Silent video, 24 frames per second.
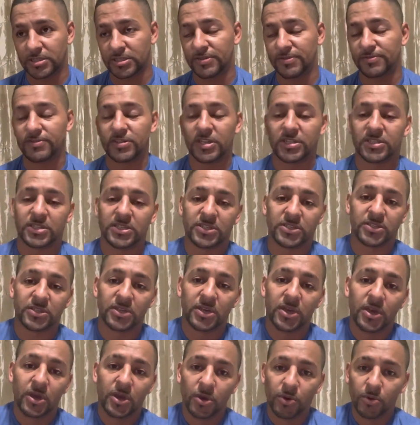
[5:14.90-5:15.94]
Justice
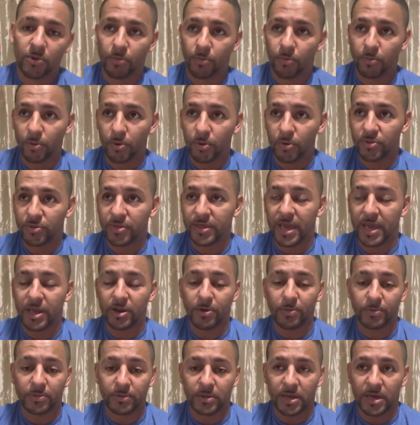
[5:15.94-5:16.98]
Ruth
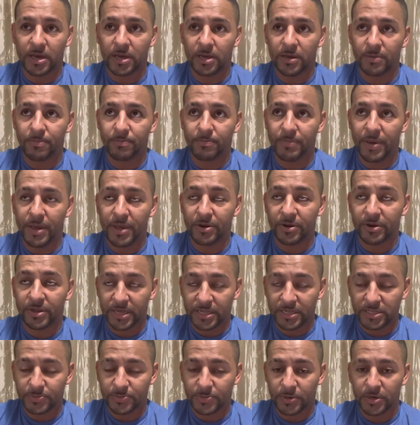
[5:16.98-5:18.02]
Bader
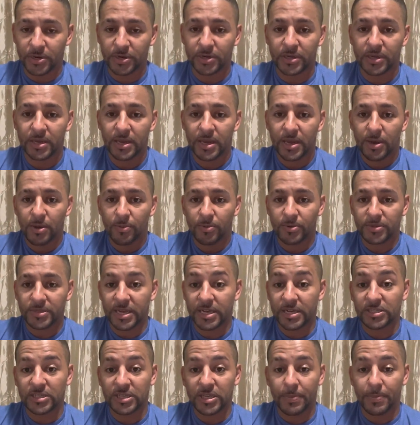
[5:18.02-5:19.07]
Ginsburg was
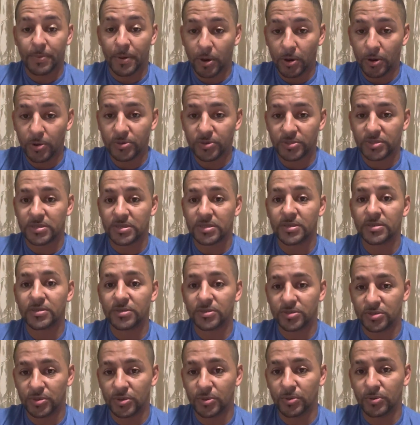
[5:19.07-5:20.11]
actually opposed
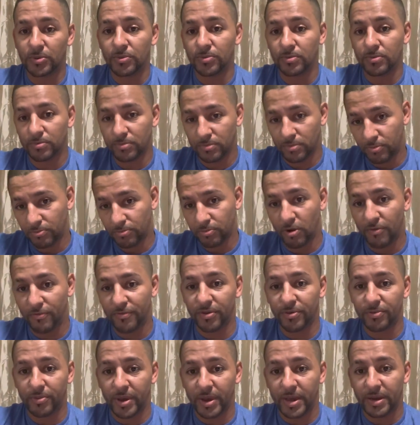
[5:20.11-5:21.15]
to Roe
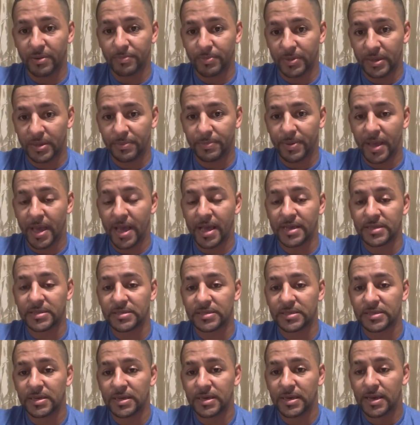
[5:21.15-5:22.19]
v. Wade being passed.